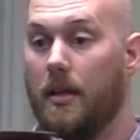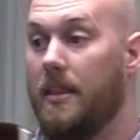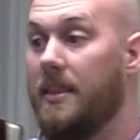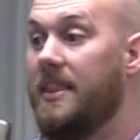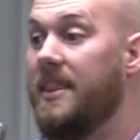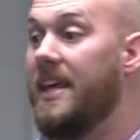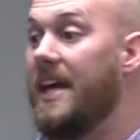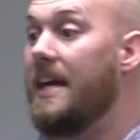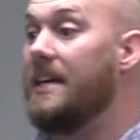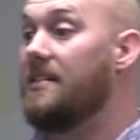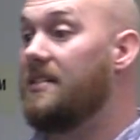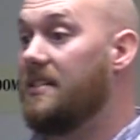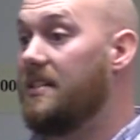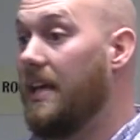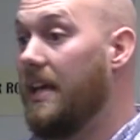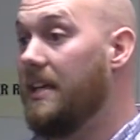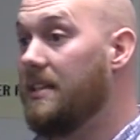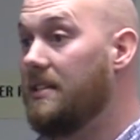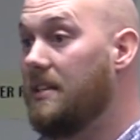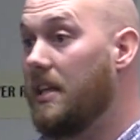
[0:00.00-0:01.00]
this
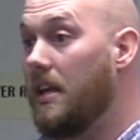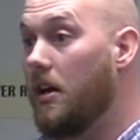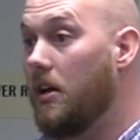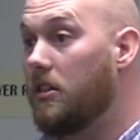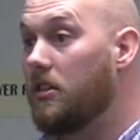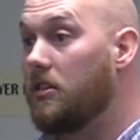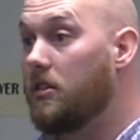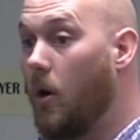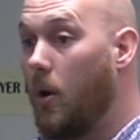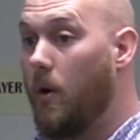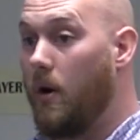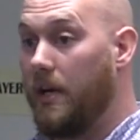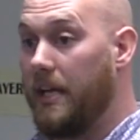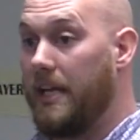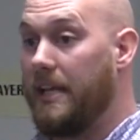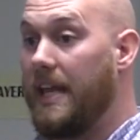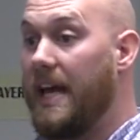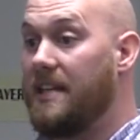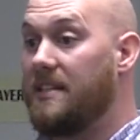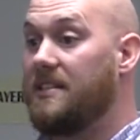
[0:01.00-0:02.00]
is the
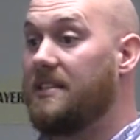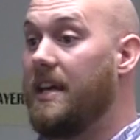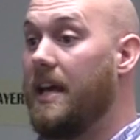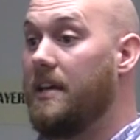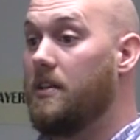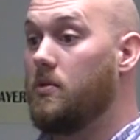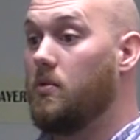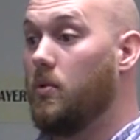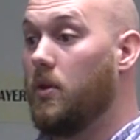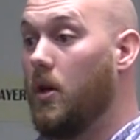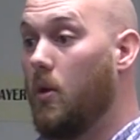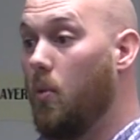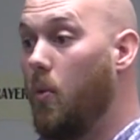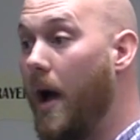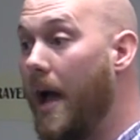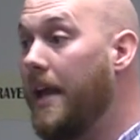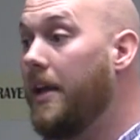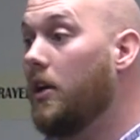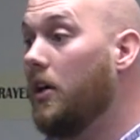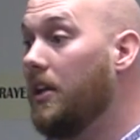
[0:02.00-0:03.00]
authority that says the
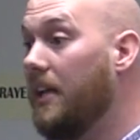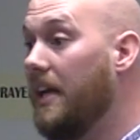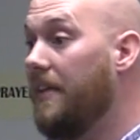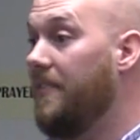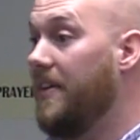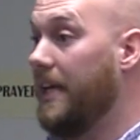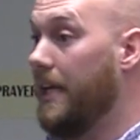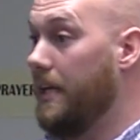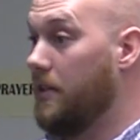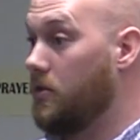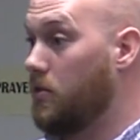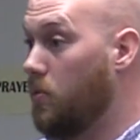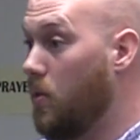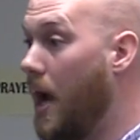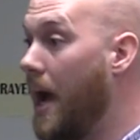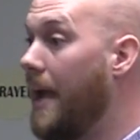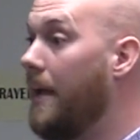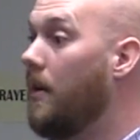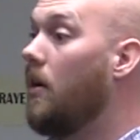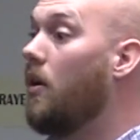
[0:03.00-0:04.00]
way you're living is
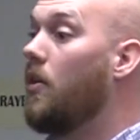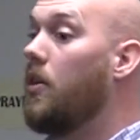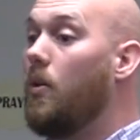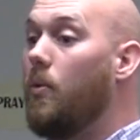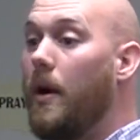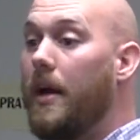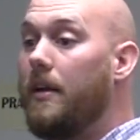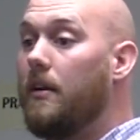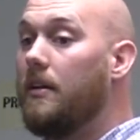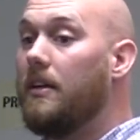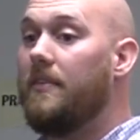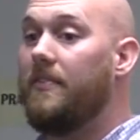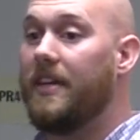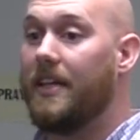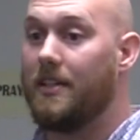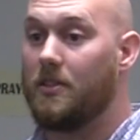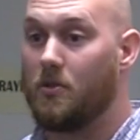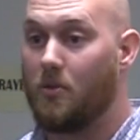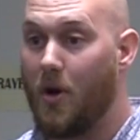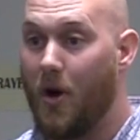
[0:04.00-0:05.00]
right or the way you're
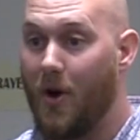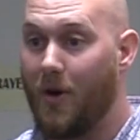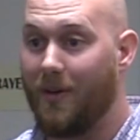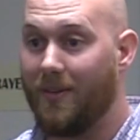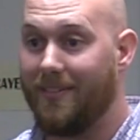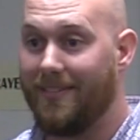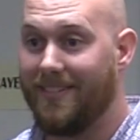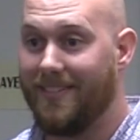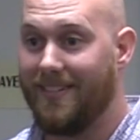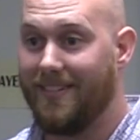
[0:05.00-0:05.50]
living is wrong.